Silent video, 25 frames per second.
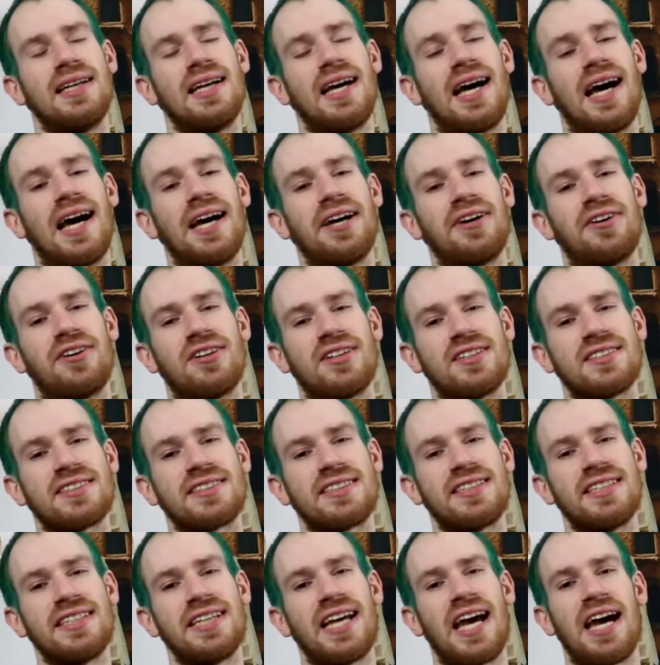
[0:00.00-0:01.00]
I
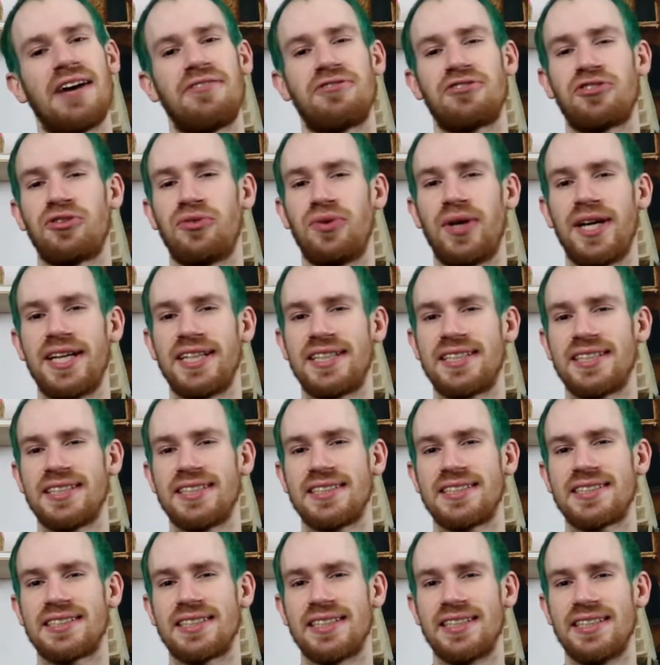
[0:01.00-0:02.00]
honestly have to rate
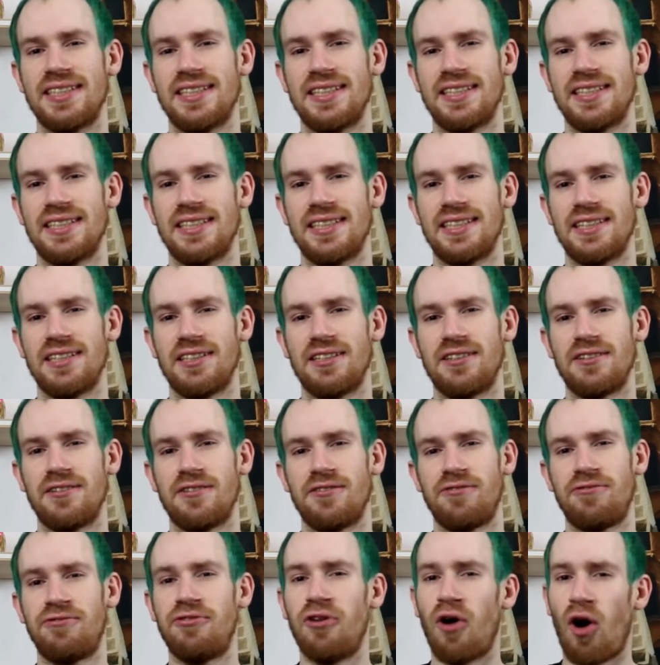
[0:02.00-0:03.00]
this
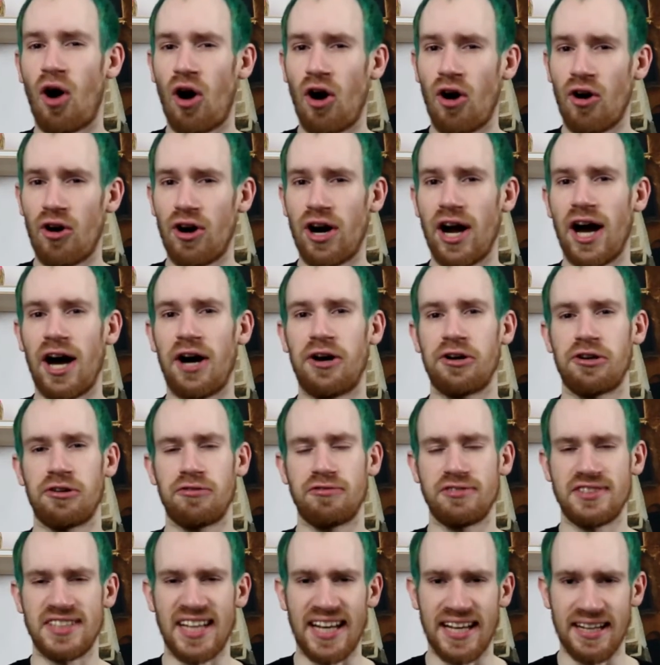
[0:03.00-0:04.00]
4 out
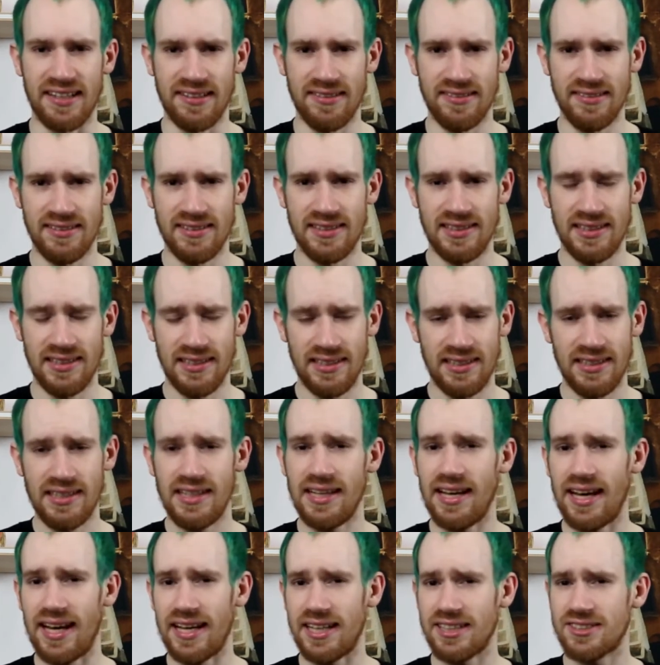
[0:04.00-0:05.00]
of 10.
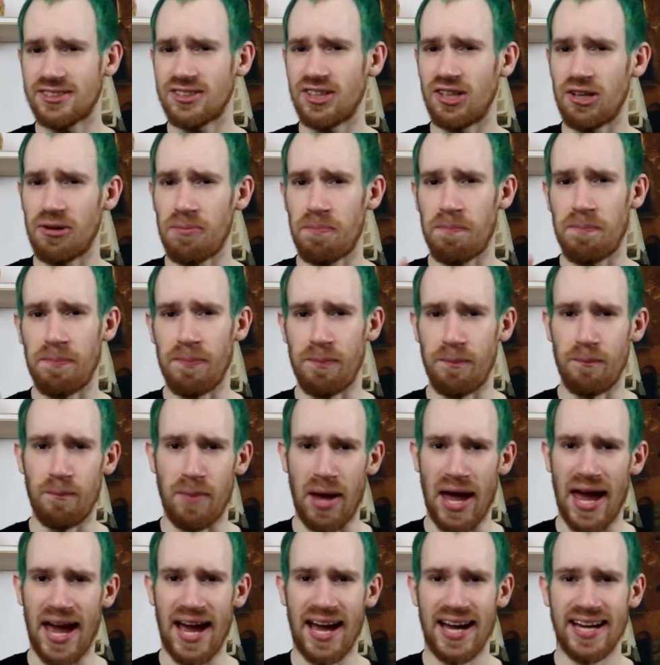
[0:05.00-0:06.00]
It is not
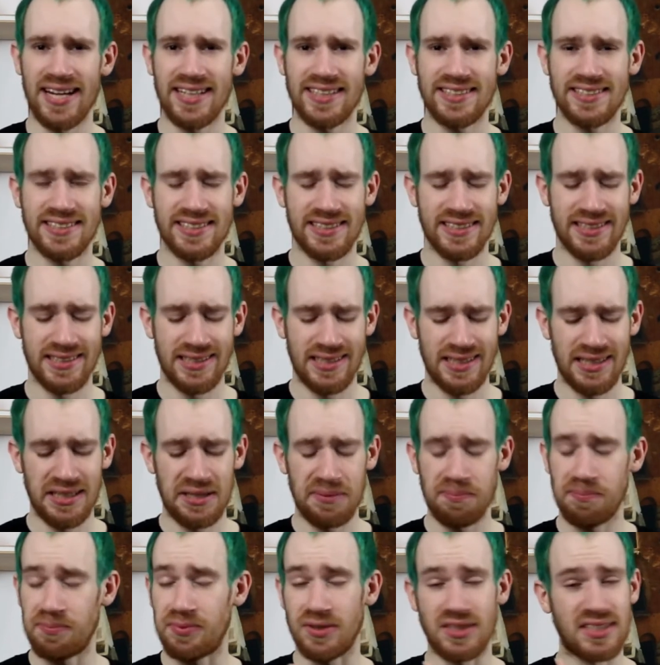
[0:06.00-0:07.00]
bad,
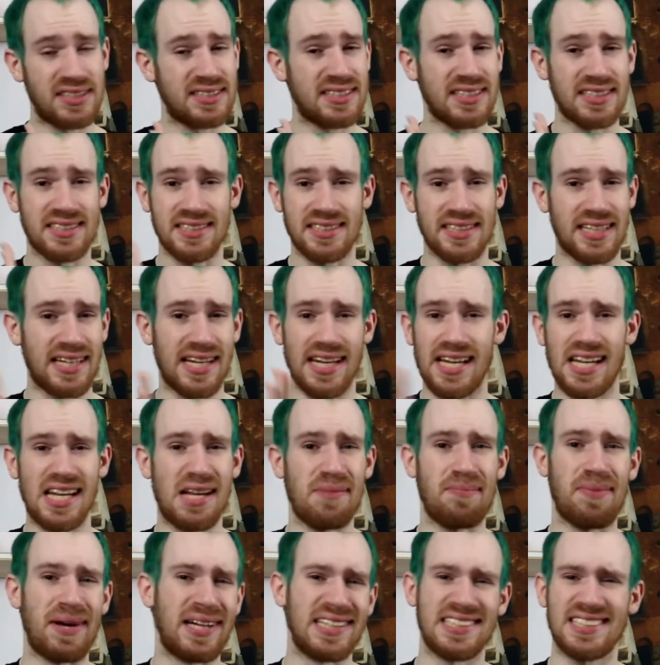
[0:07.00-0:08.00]
but this is in the
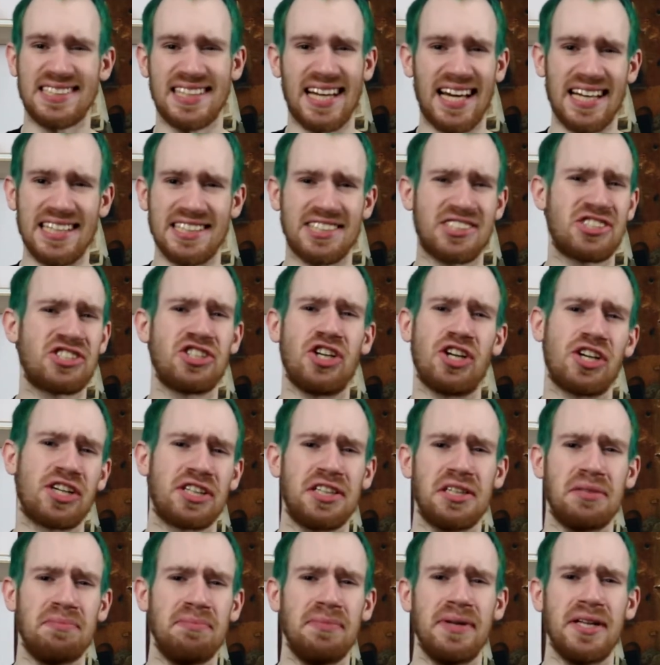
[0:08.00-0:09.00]
best case
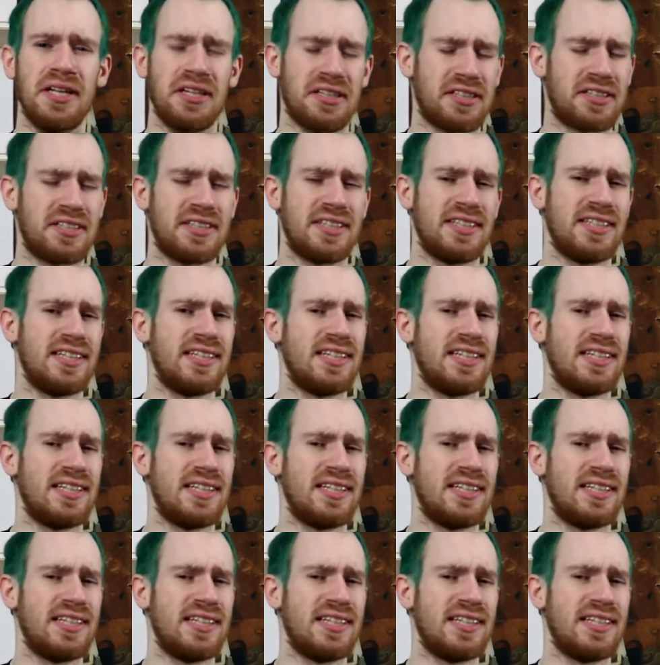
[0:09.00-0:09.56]
chocolate milk.